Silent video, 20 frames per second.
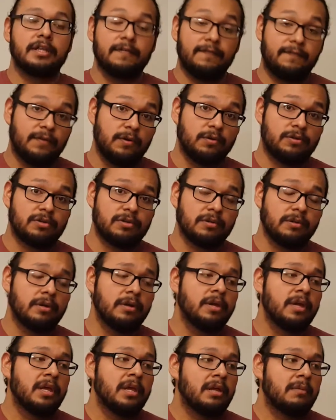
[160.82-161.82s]
the
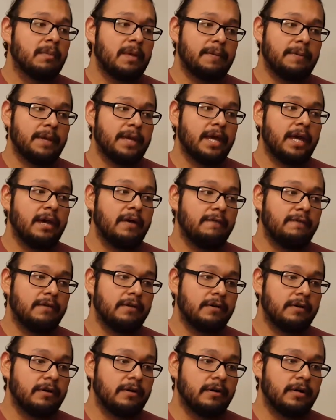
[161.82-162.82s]
future. Maybe have
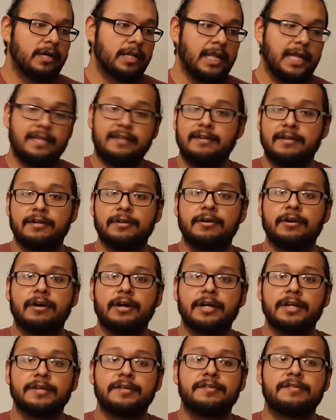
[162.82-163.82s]
a Latino
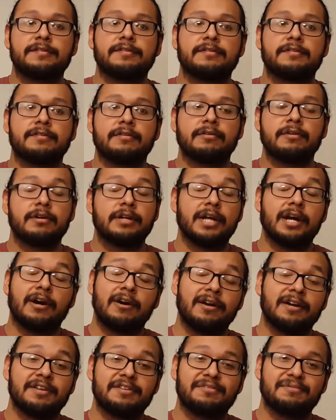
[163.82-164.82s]
artist, or not
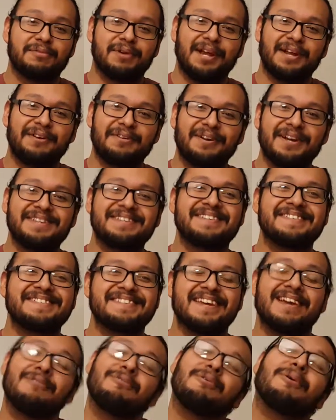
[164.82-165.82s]
artist, writer, I should
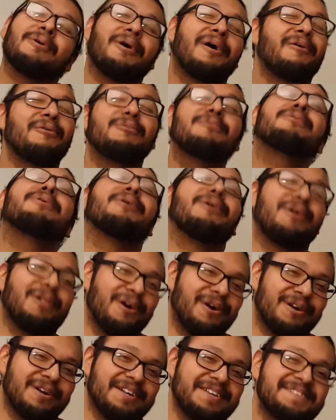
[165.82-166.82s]
say. We're all
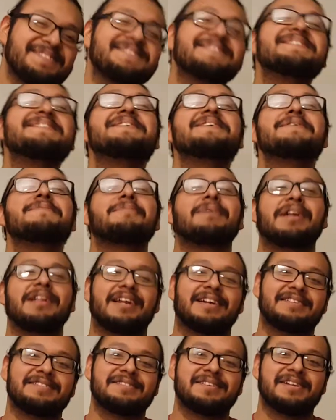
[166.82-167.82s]
artists, but I'd
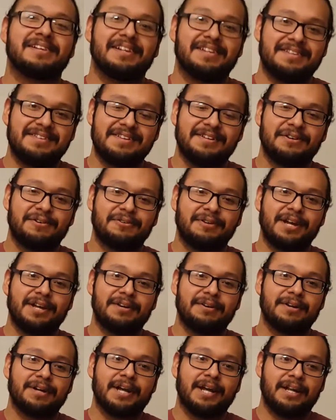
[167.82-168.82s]
like to see a Latino
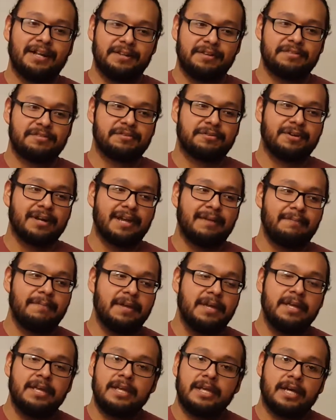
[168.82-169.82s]
writer kind of describe
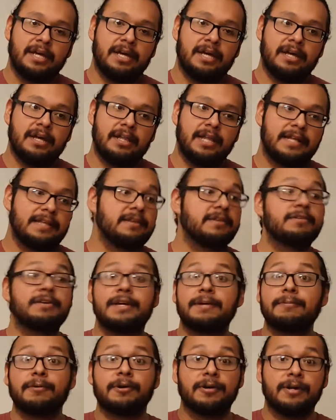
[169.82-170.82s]
Latino
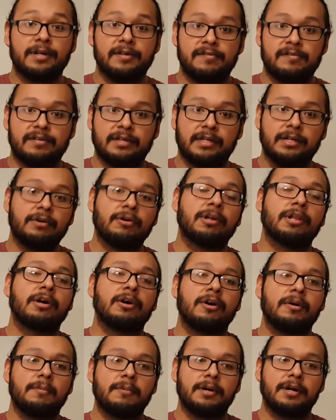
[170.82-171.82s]
immigrants in
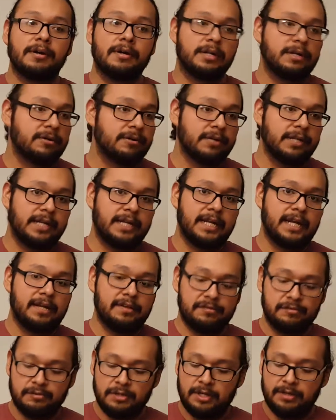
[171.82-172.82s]
Oklahoma in the early
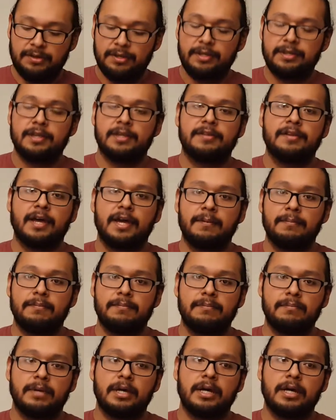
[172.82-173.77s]
days around the time